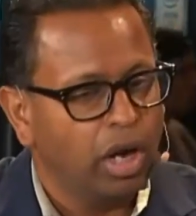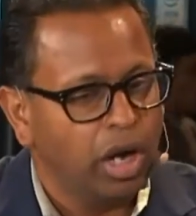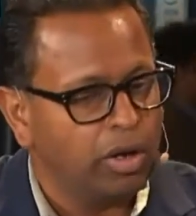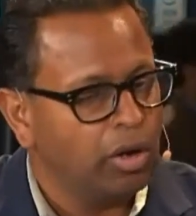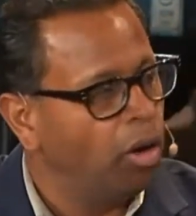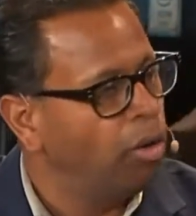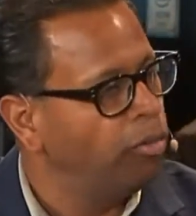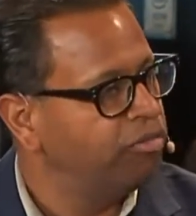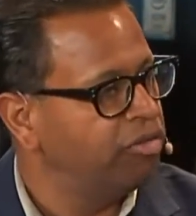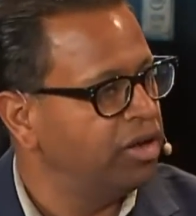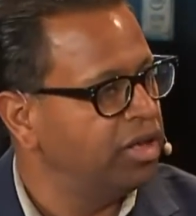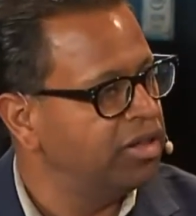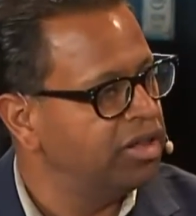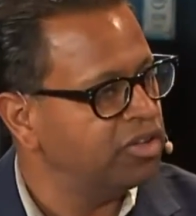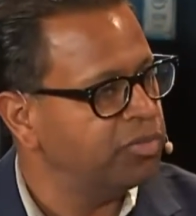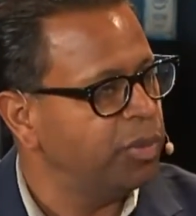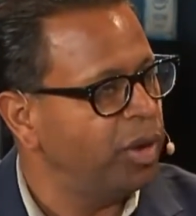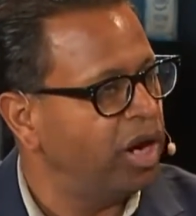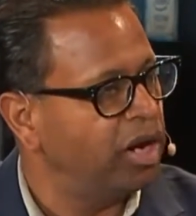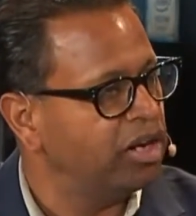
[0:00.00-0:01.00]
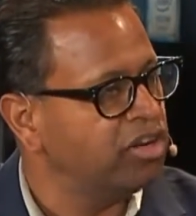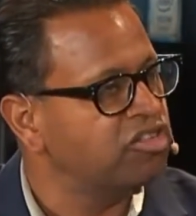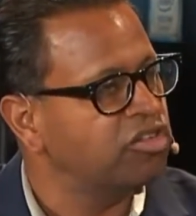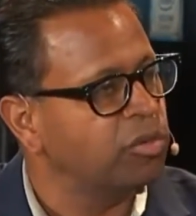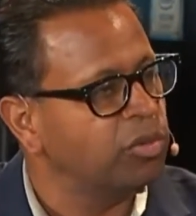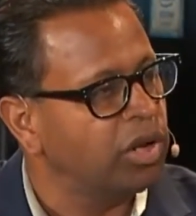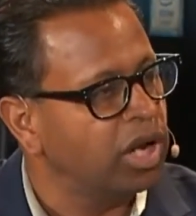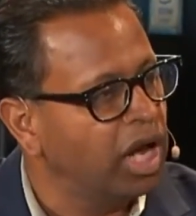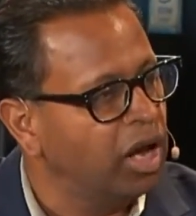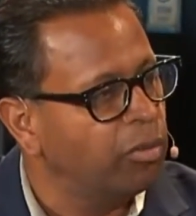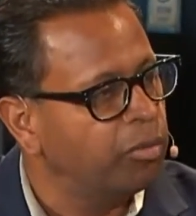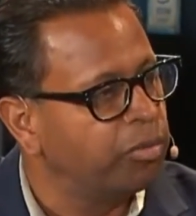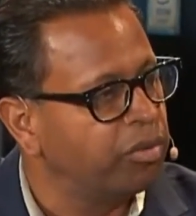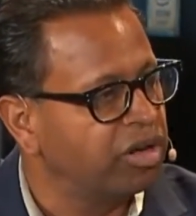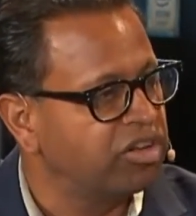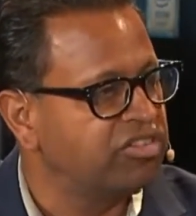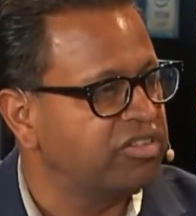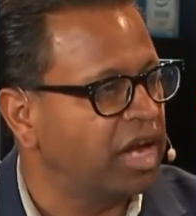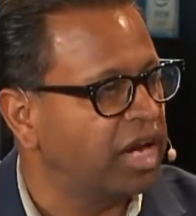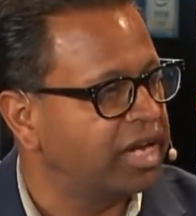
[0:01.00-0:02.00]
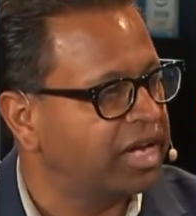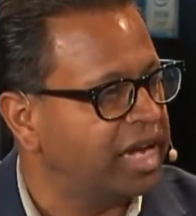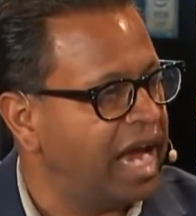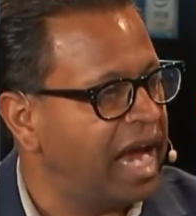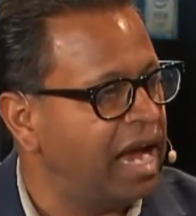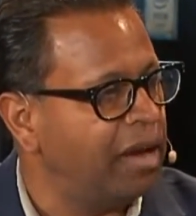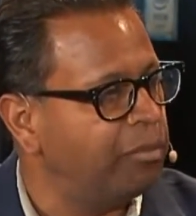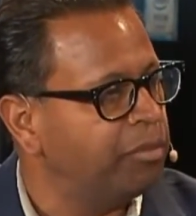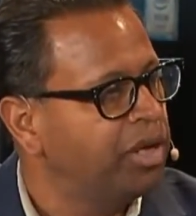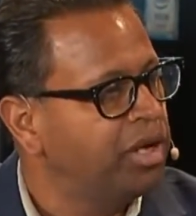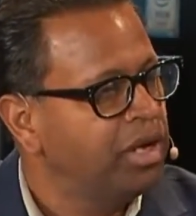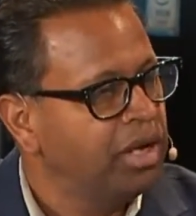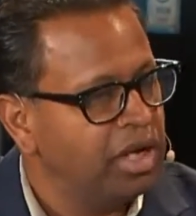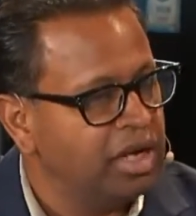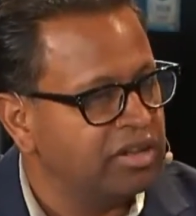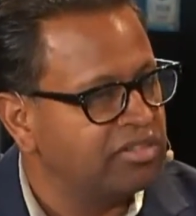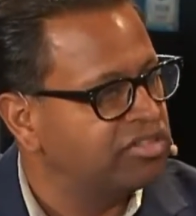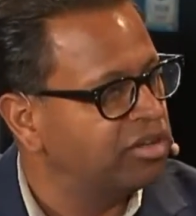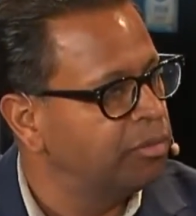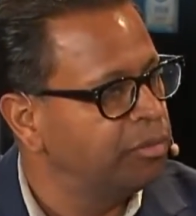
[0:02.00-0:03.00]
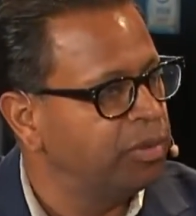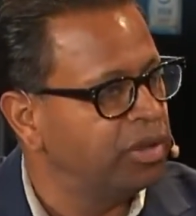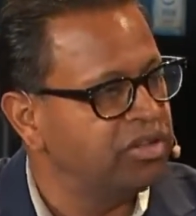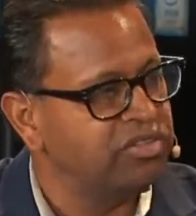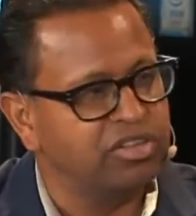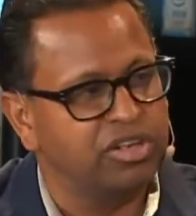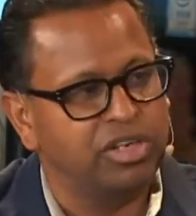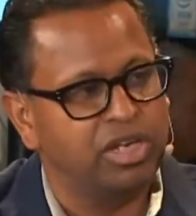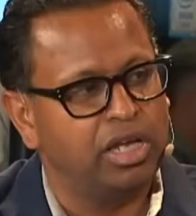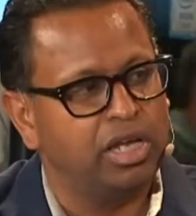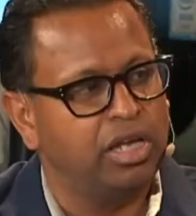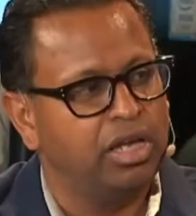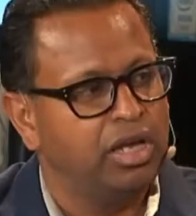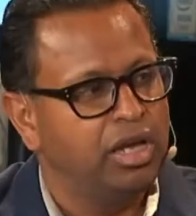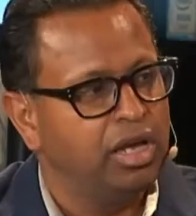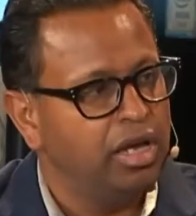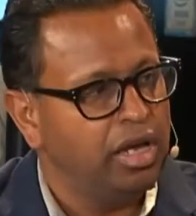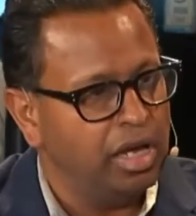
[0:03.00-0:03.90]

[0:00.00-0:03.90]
And hopefully this partnership will help bridge that gap in simplicity,